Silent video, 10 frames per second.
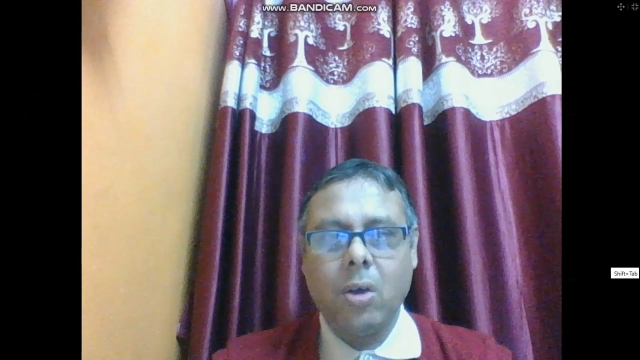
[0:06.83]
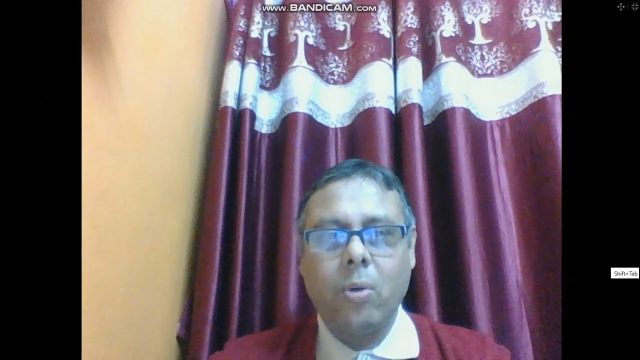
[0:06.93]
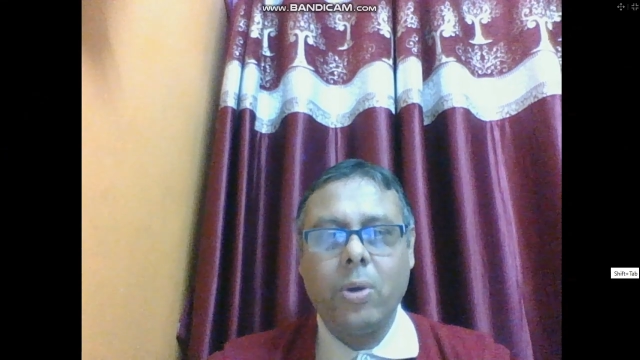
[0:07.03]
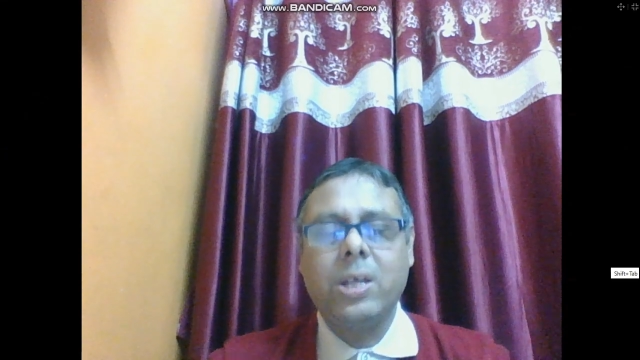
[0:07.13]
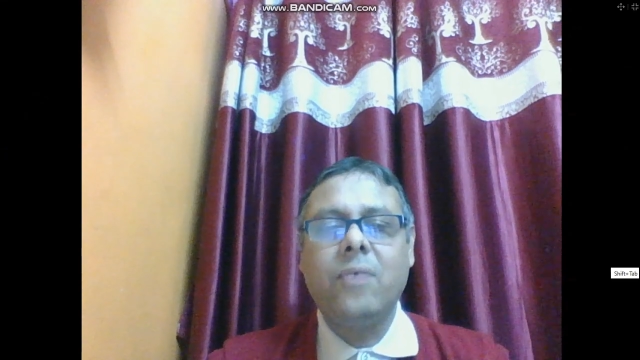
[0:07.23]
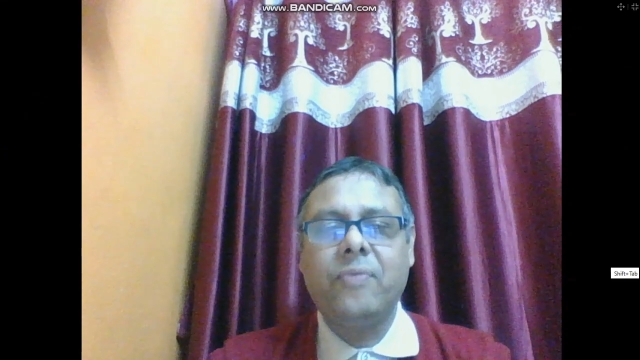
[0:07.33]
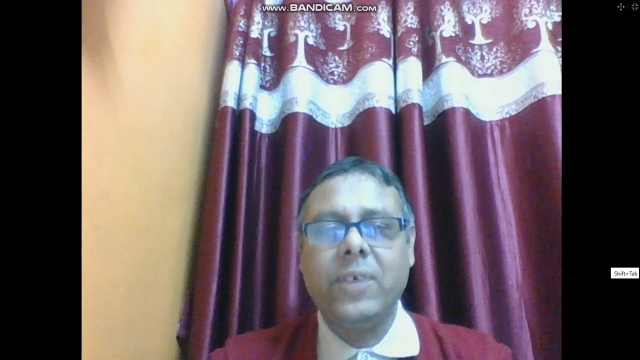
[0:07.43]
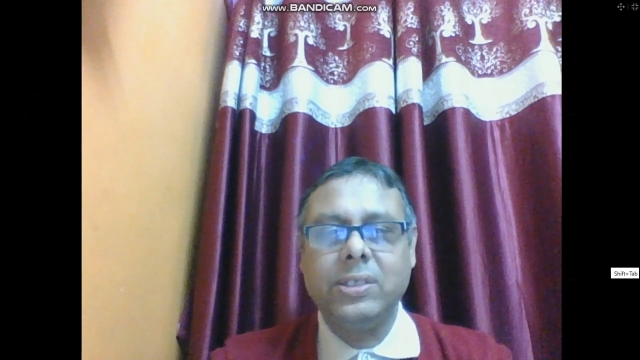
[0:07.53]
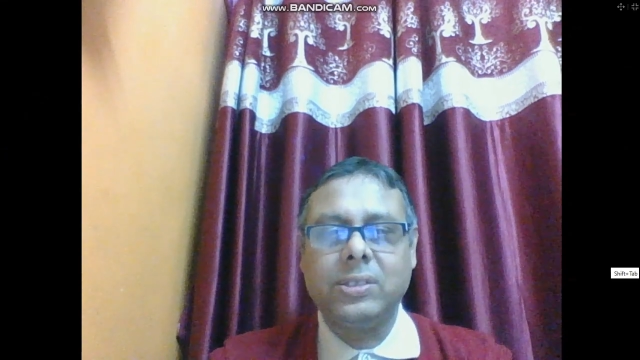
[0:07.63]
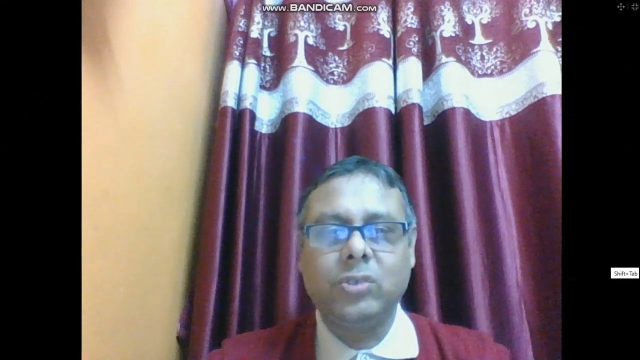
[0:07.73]
Welcome
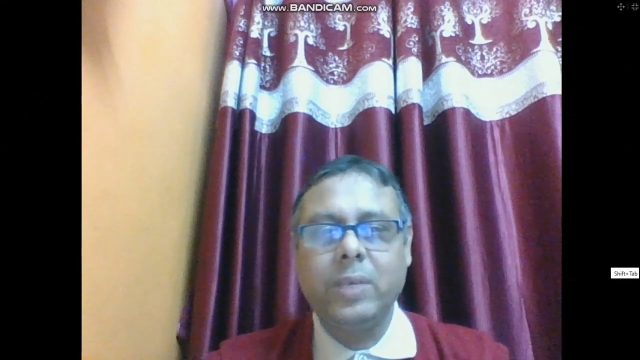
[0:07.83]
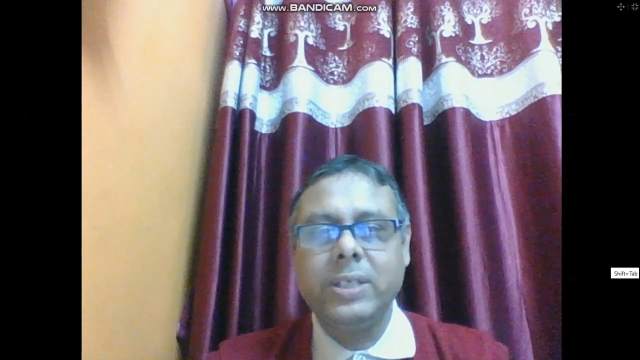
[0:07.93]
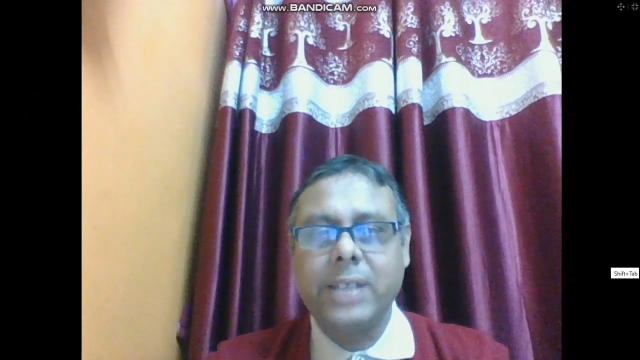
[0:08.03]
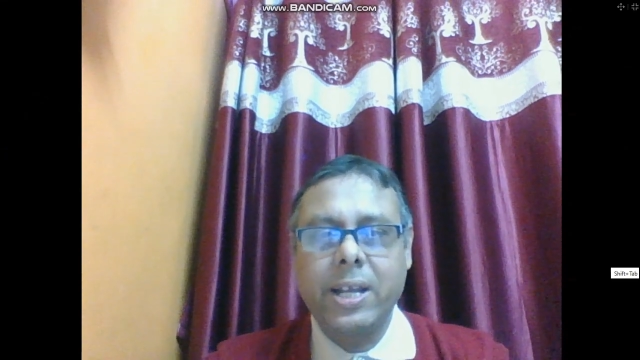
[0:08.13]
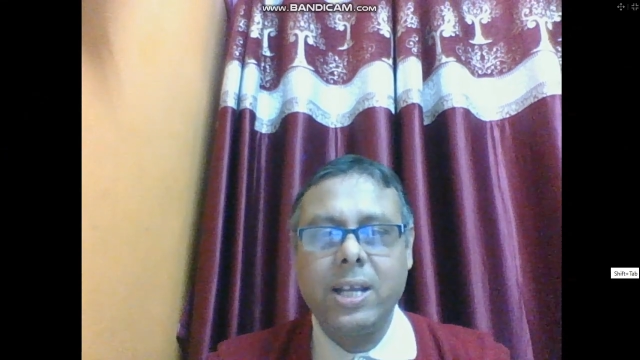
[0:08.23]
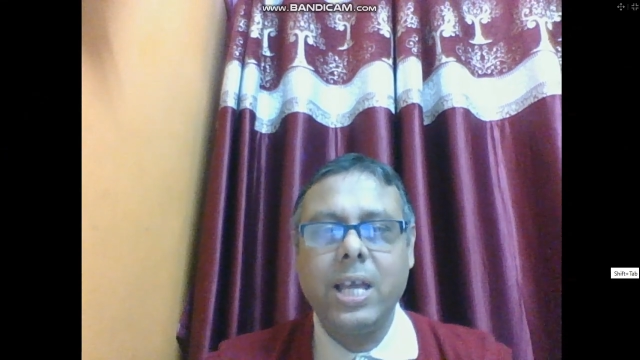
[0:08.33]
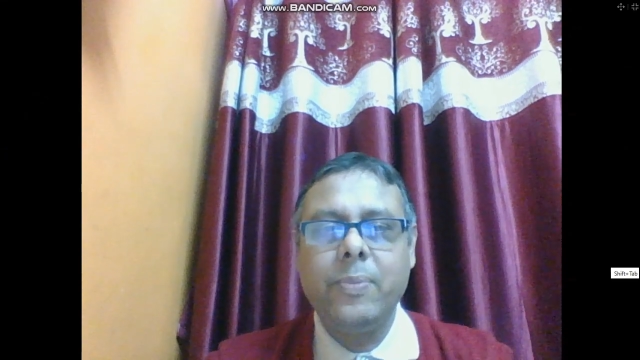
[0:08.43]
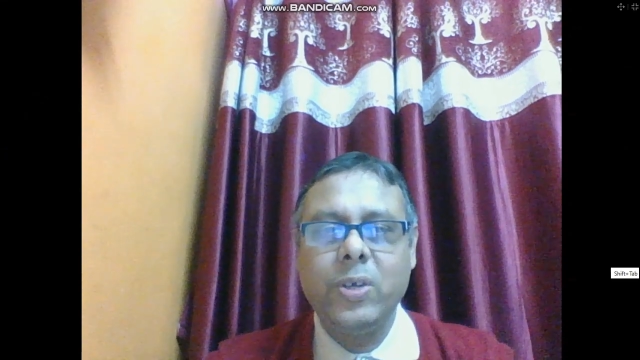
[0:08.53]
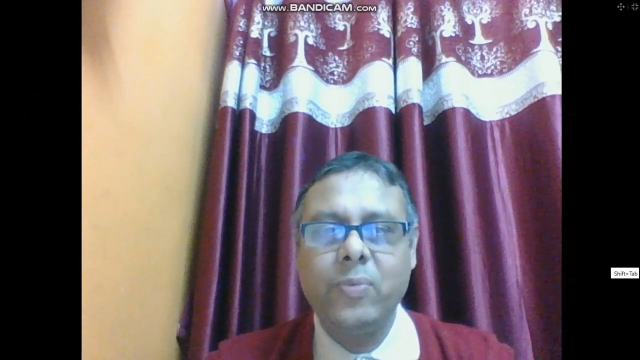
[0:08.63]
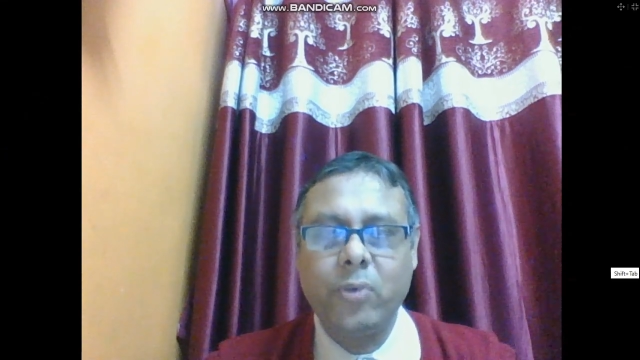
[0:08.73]
friends to my channel
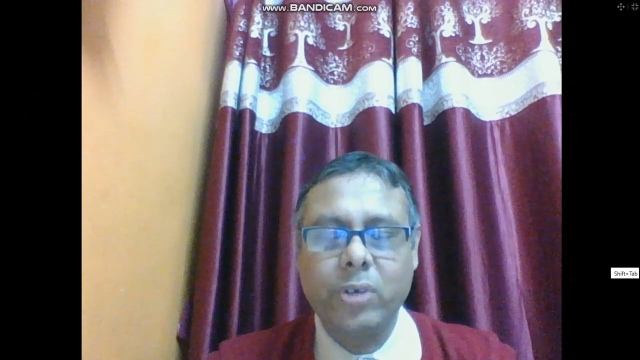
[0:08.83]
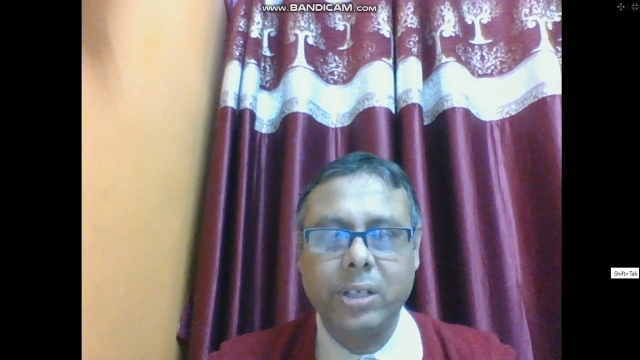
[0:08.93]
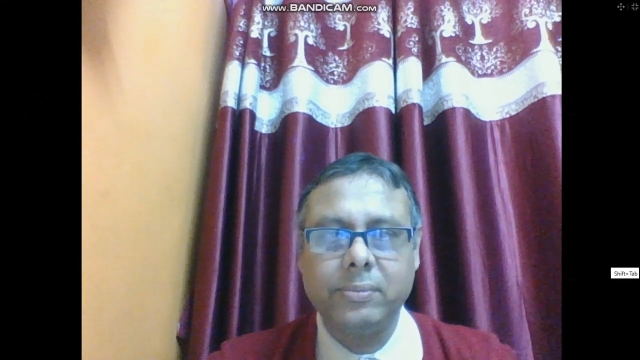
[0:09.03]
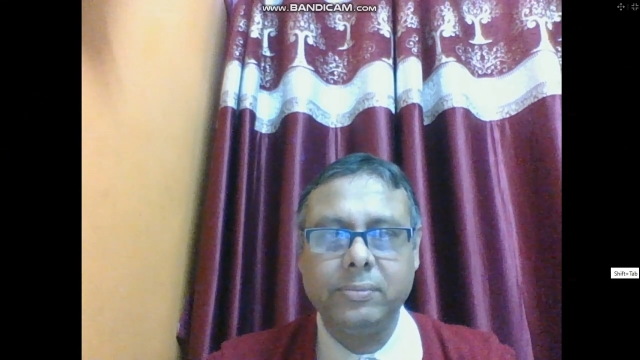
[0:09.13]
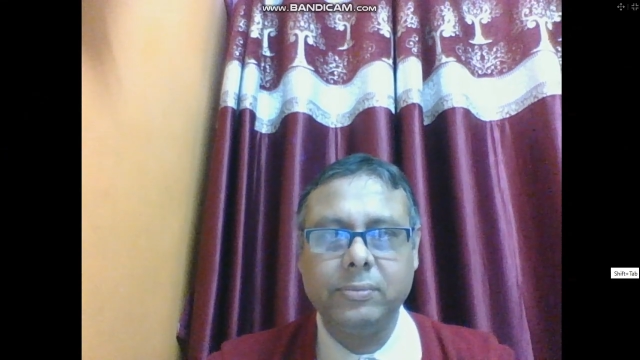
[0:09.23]
AB Infotech.